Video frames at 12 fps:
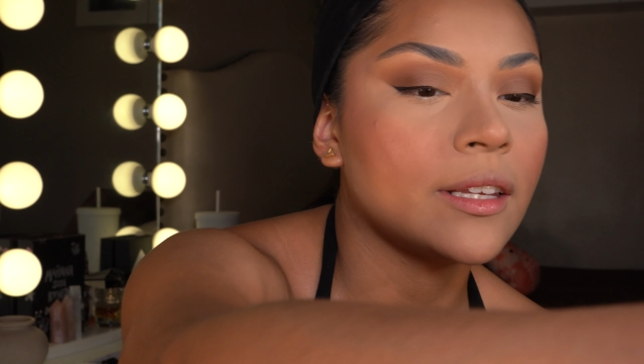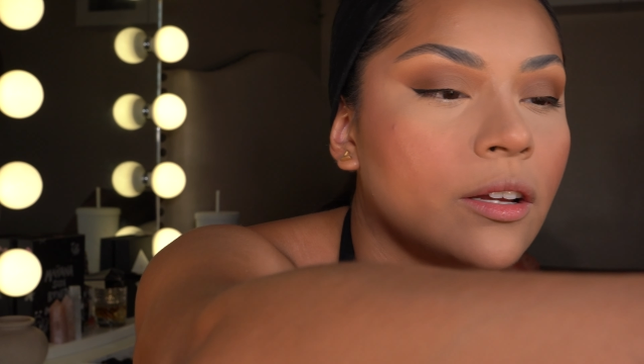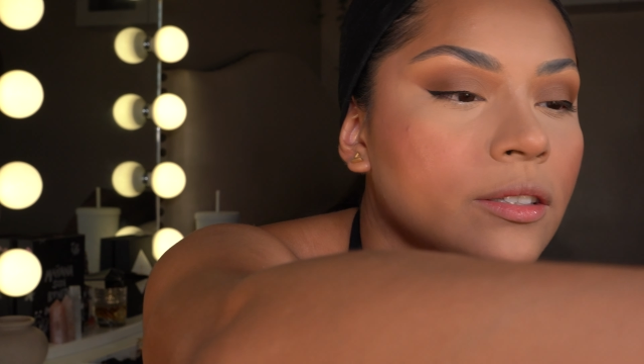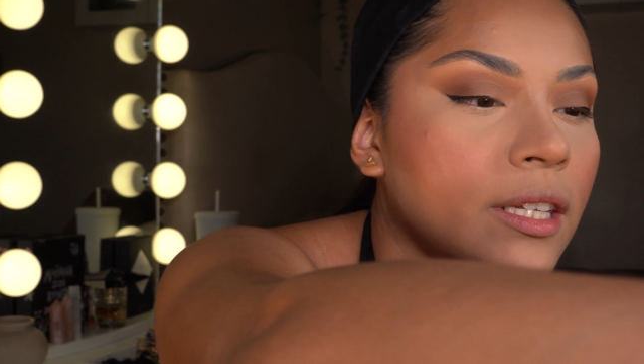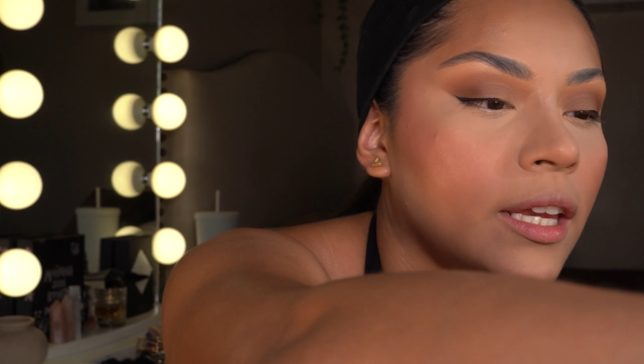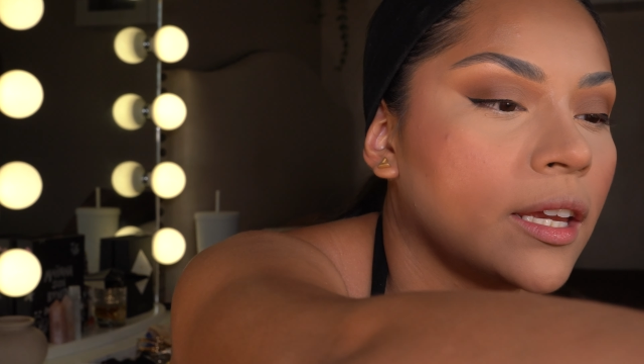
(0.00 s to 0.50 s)
I'm
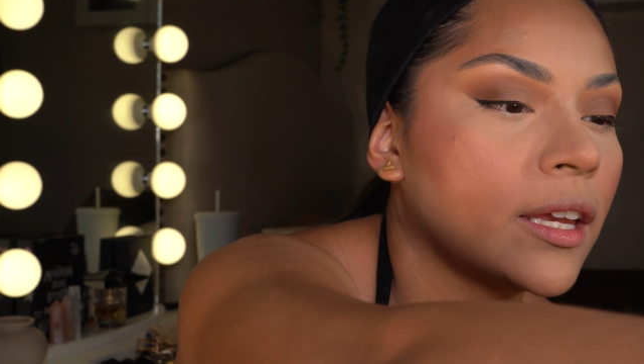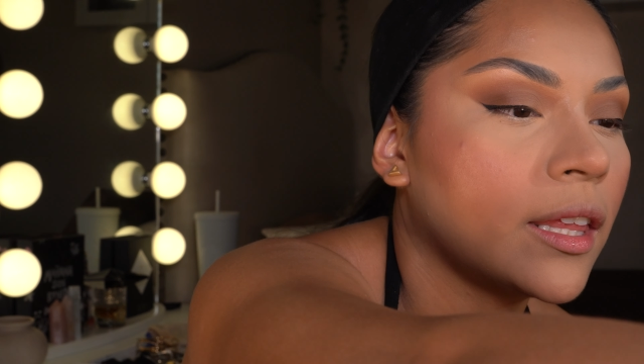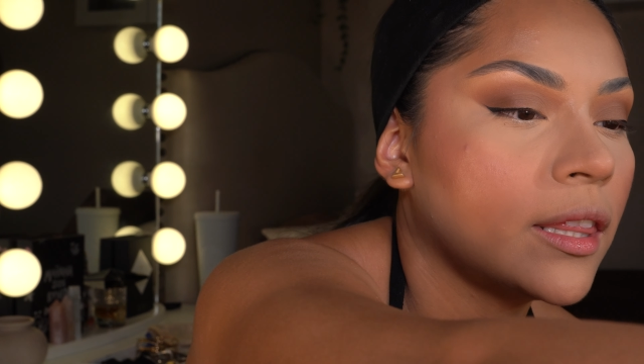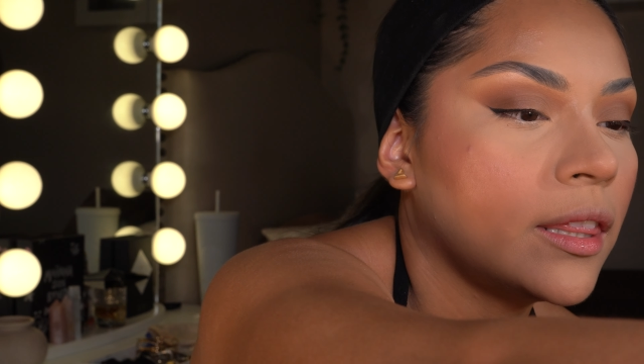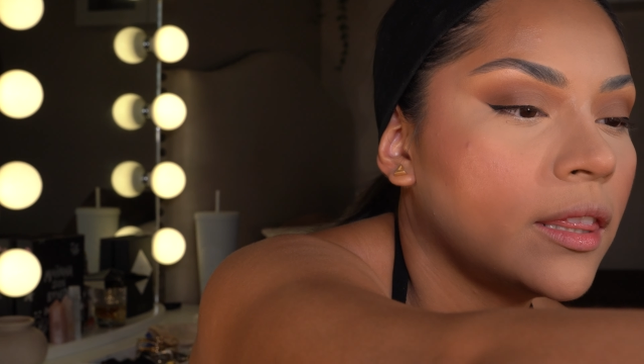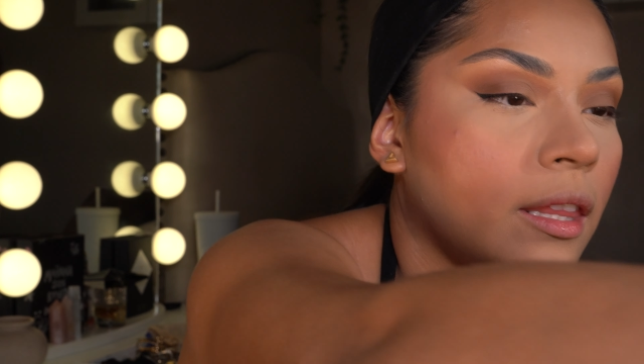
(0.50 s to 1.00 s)

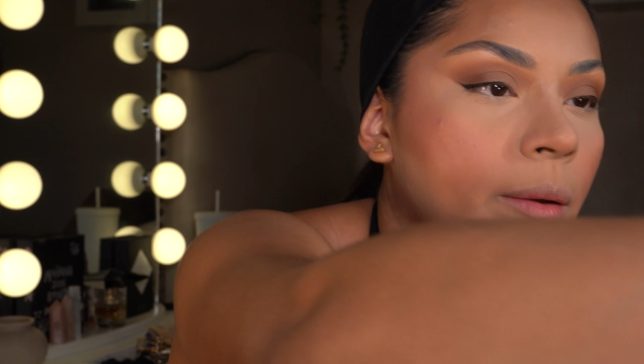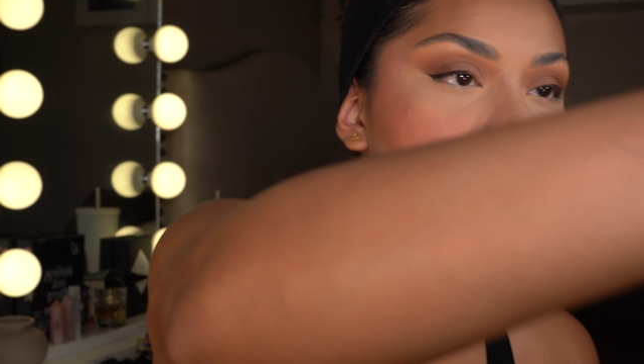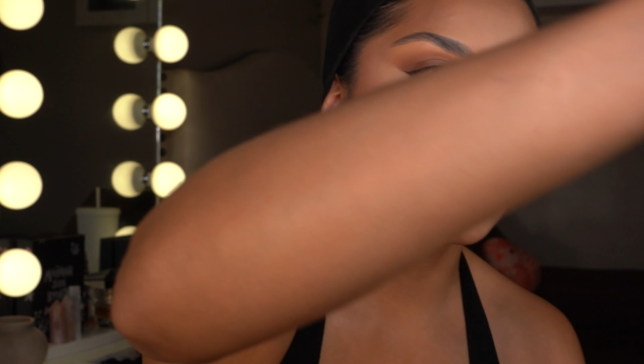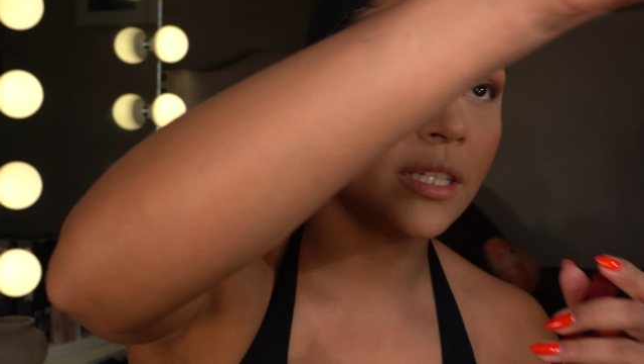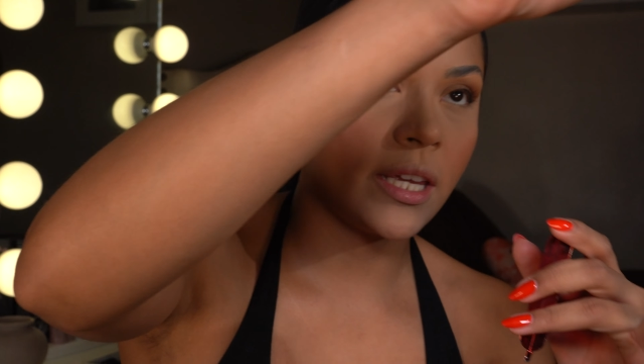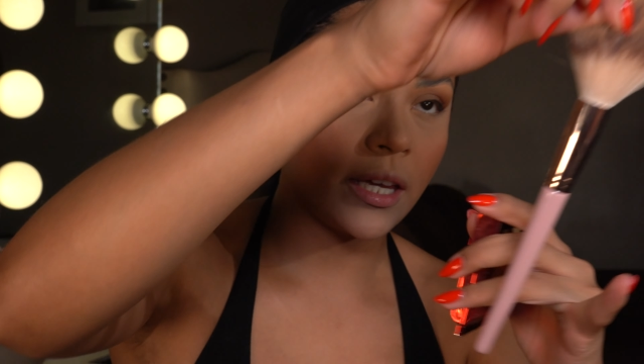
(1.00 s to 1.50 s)

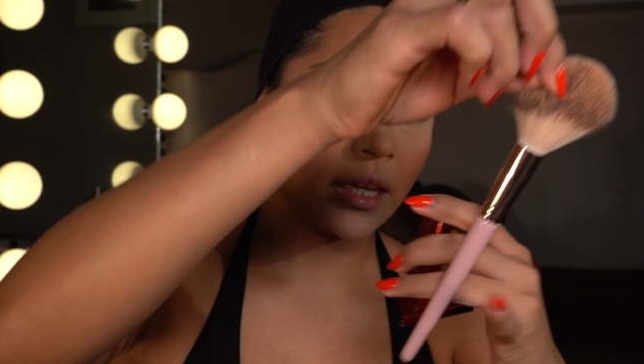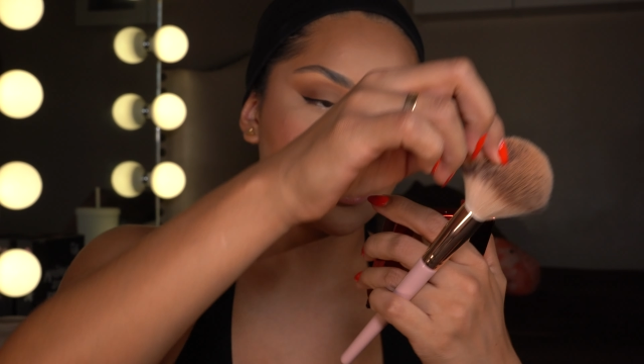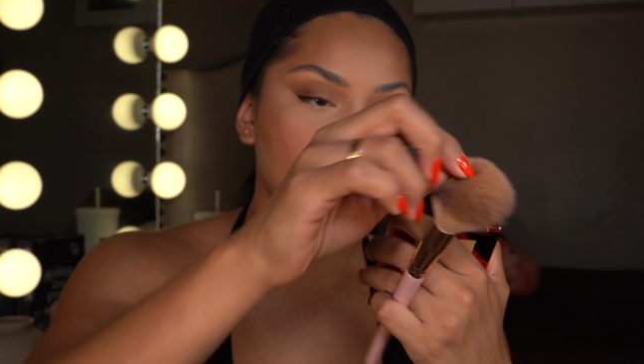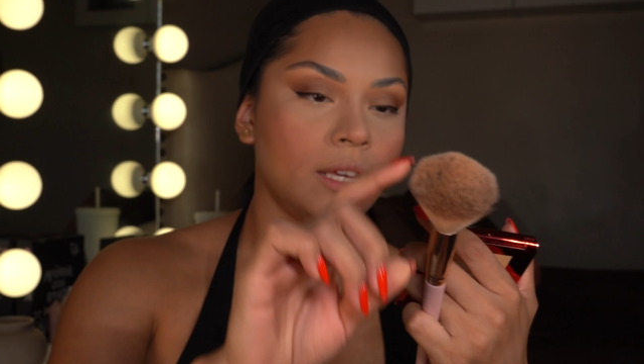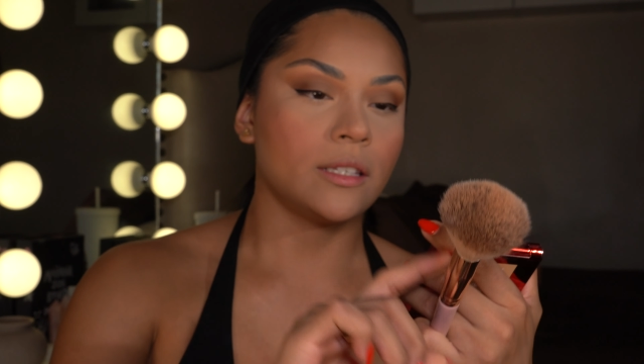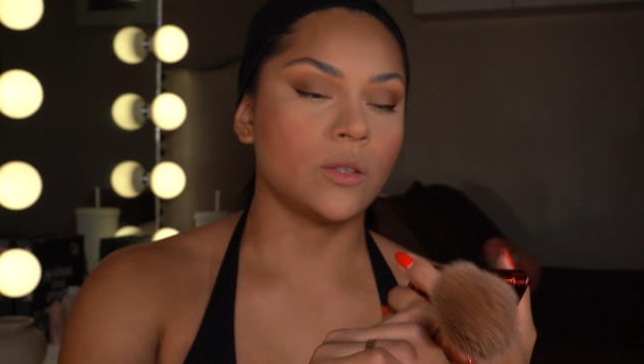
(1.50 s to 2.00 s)
gonna take
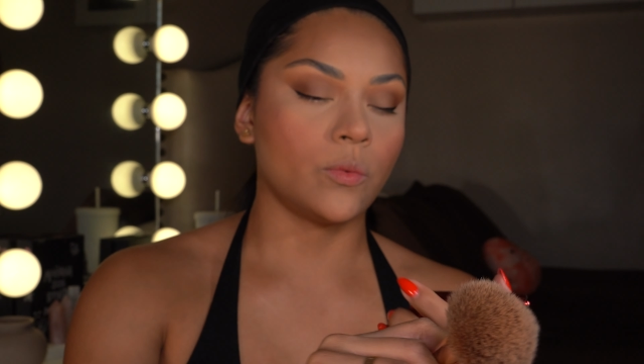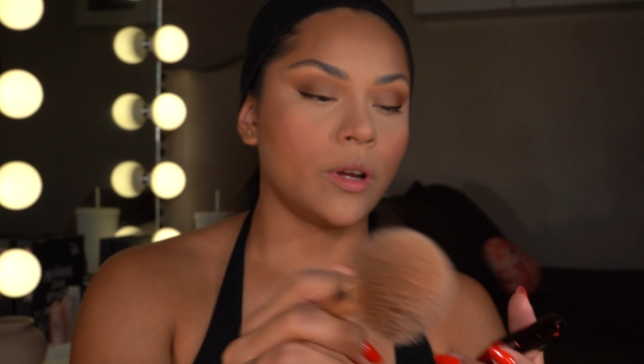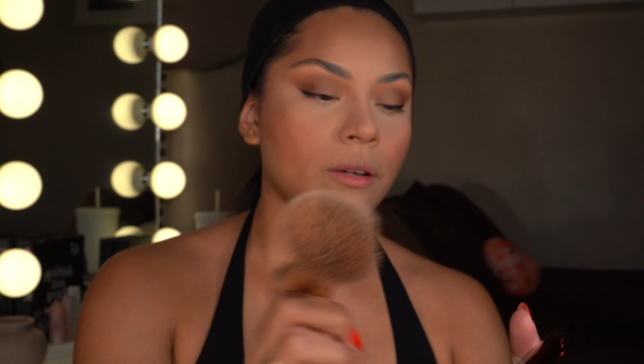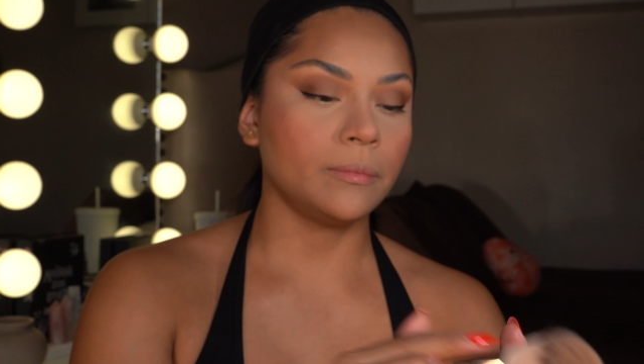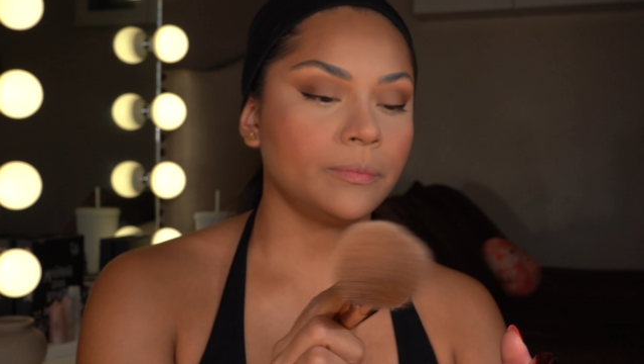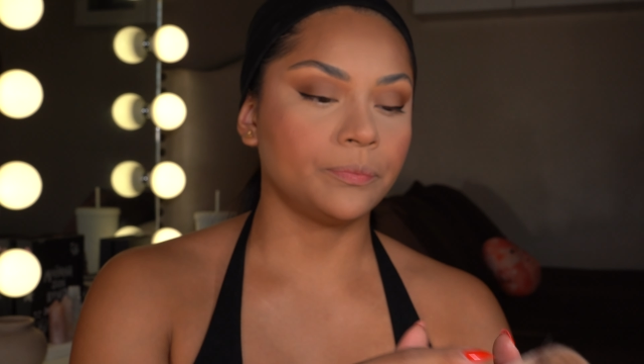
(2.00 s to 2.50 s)
this one.